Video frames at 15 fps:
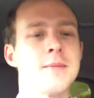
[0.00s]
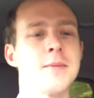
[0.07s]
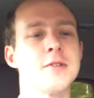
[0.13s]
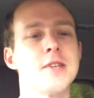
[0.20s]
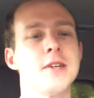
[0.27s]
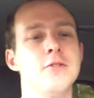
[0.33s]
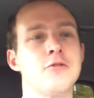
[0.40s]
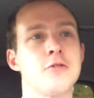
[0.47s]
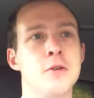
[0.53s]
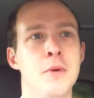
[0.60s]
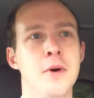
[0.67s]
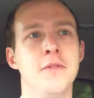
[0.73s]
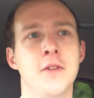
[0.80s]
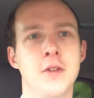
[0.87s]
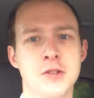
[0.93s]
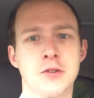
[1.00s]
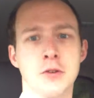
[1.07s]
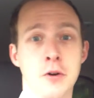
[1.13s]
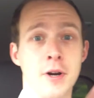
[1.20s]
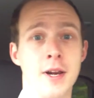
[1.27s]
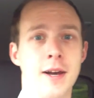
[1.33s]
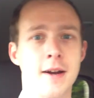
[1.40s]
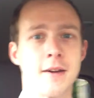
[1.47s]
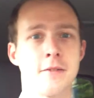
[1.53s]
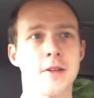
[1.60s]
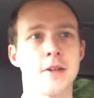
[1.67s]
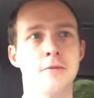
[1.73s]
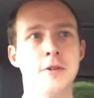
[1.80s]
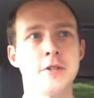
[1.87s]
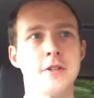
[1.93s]
because it drew on the storyline of
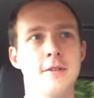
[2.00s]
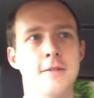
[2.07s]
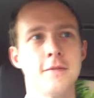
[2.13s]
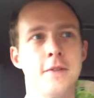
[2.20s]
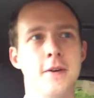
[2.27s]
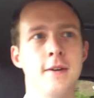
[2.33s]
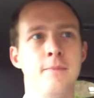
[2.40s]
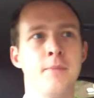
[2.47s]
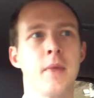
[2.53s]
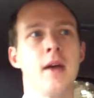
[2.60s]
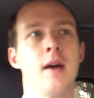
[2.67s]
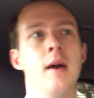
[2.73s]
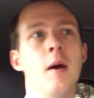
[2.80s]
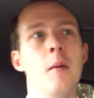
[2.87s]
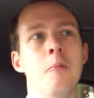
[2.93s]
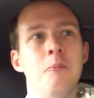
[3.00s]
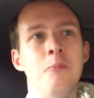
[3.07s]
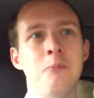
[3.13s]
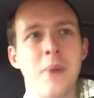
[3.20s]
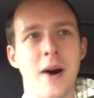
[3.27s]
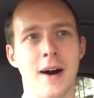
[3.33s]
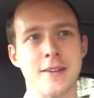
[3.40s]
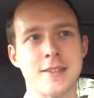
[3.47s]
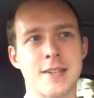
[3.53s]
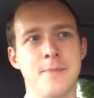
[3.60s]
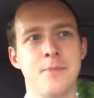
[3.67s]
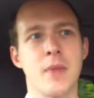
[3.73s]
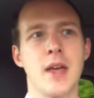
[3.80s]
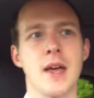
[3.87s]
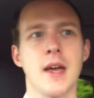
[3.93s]
the original film. But